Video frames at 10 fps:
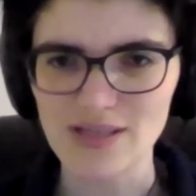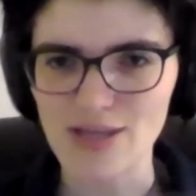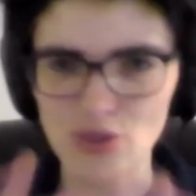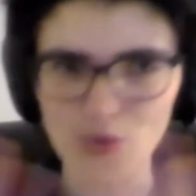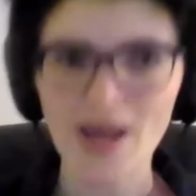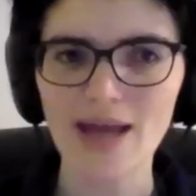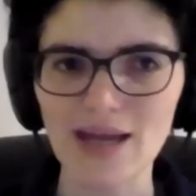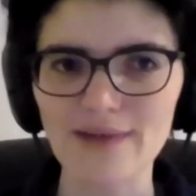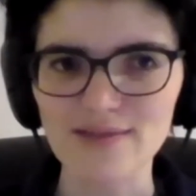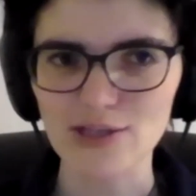you can't
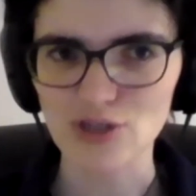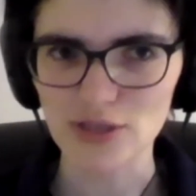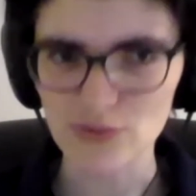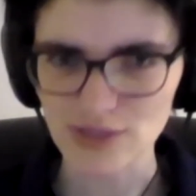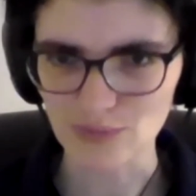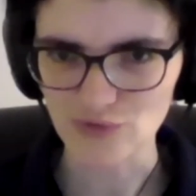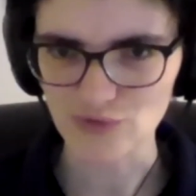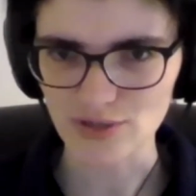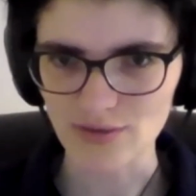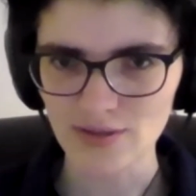have such a low
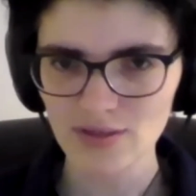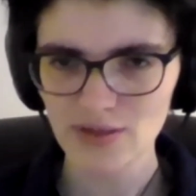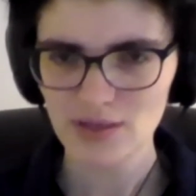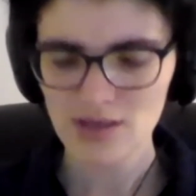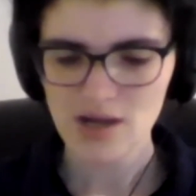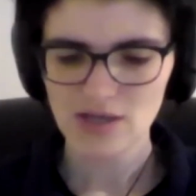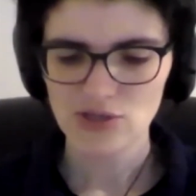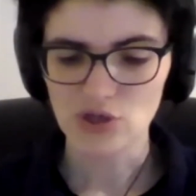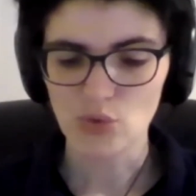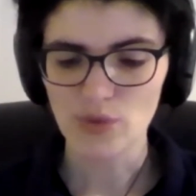temperature.
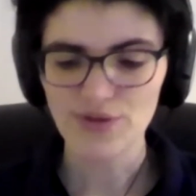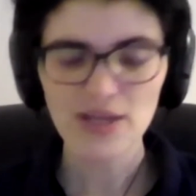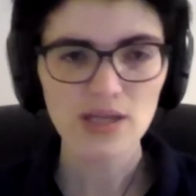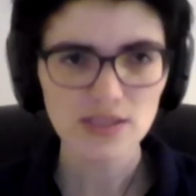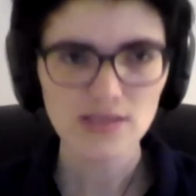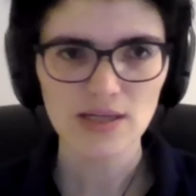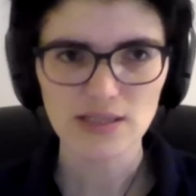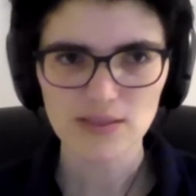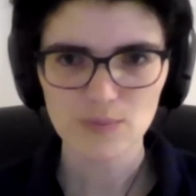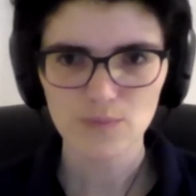So we think it
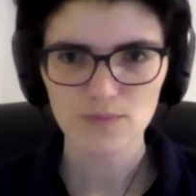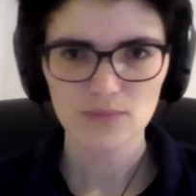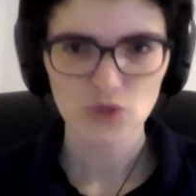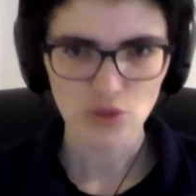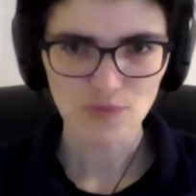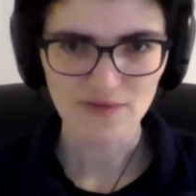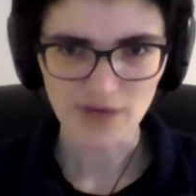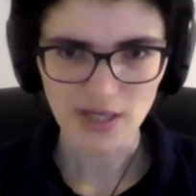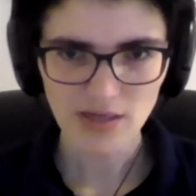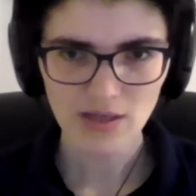should be
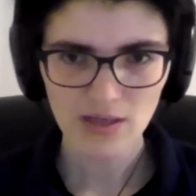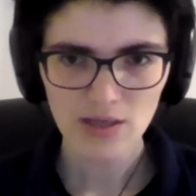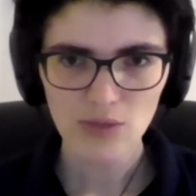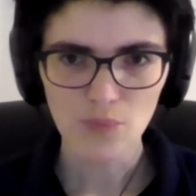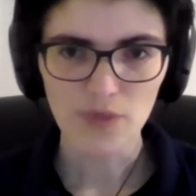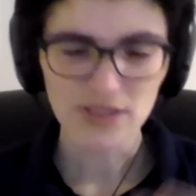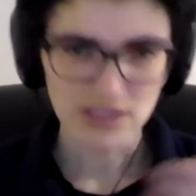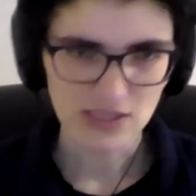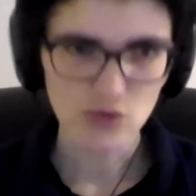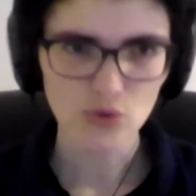fine, but this
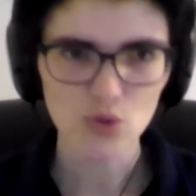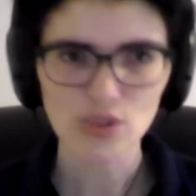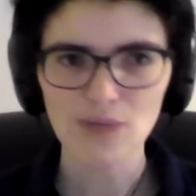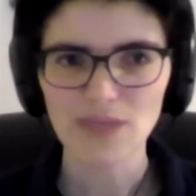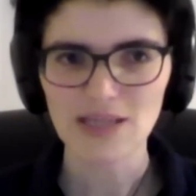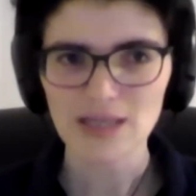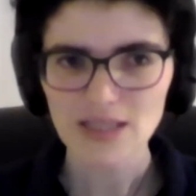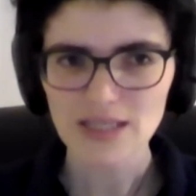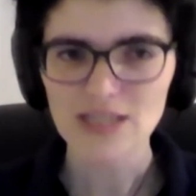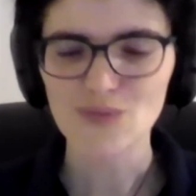is also something that
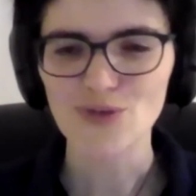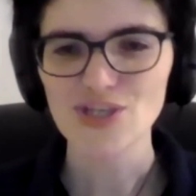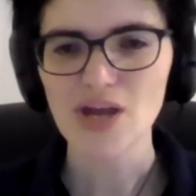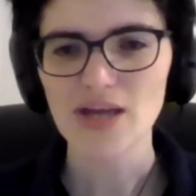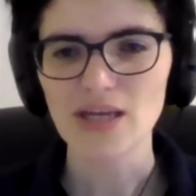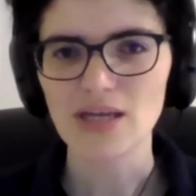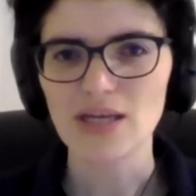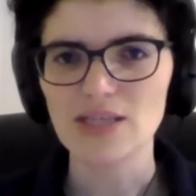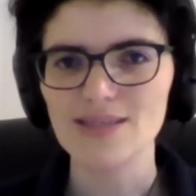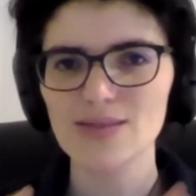needs more checking,
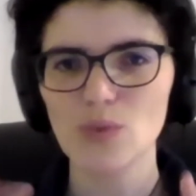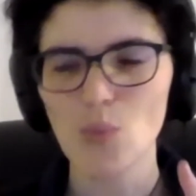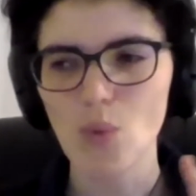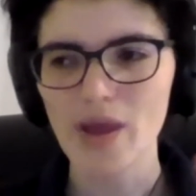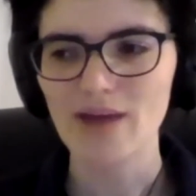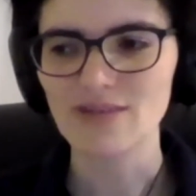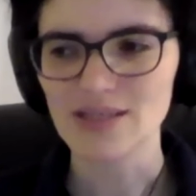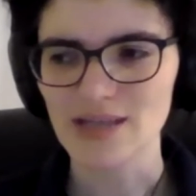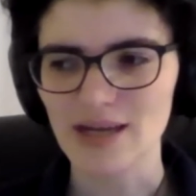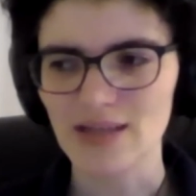is where
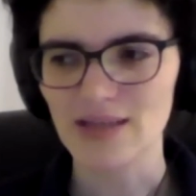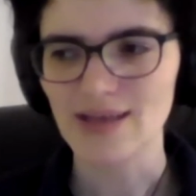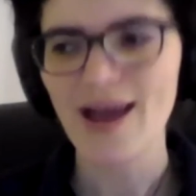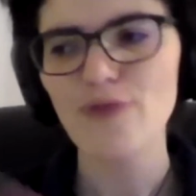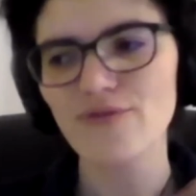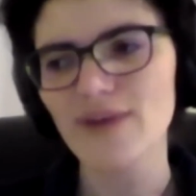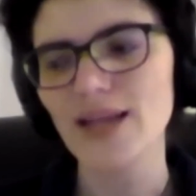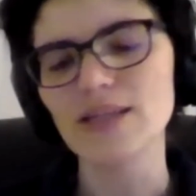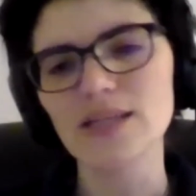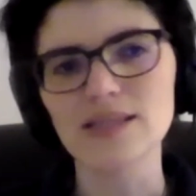exactly, how
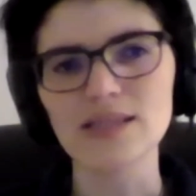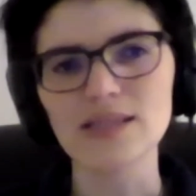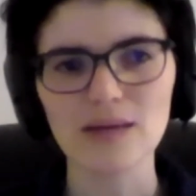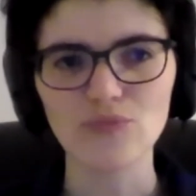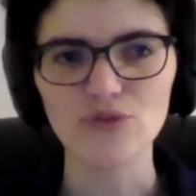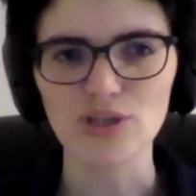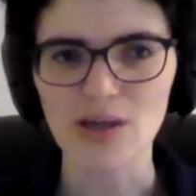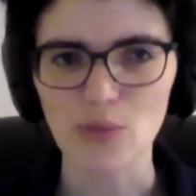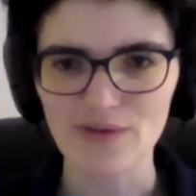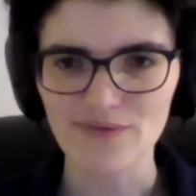valid is this temperature
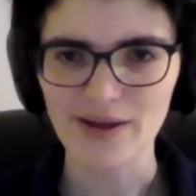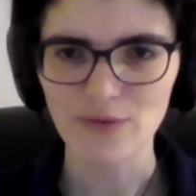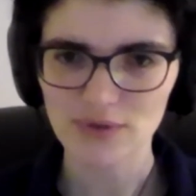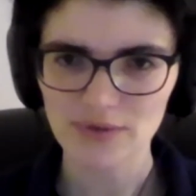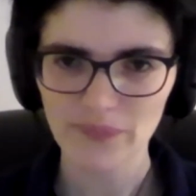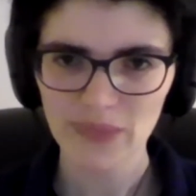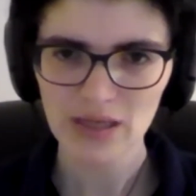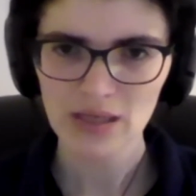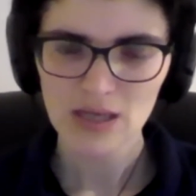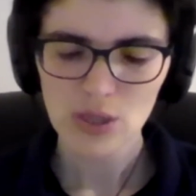that we found?
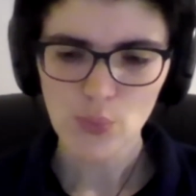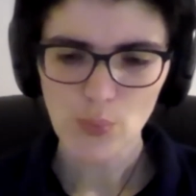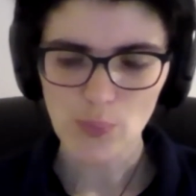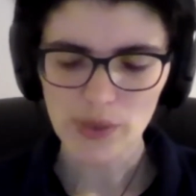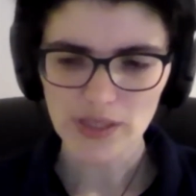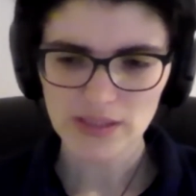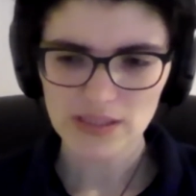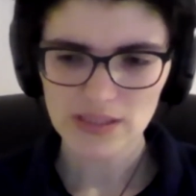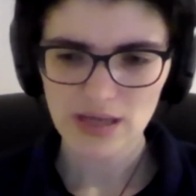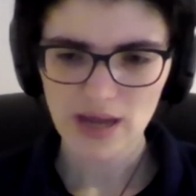But
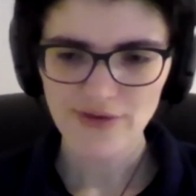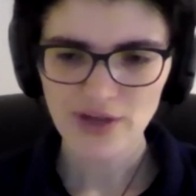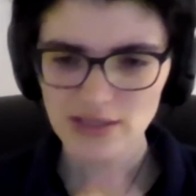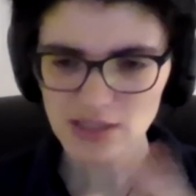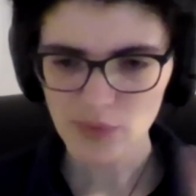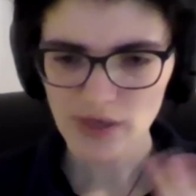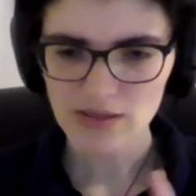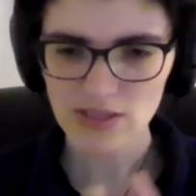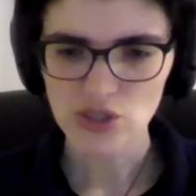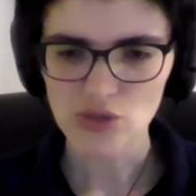I think despite
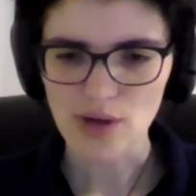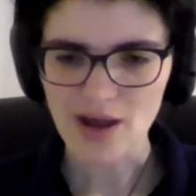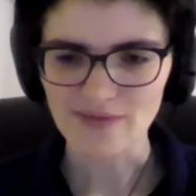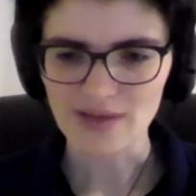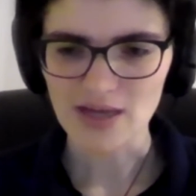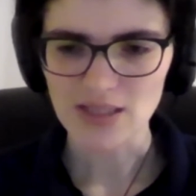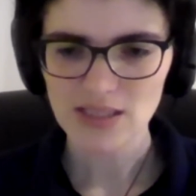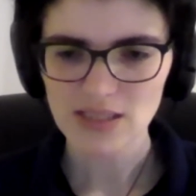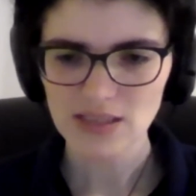these two caveats,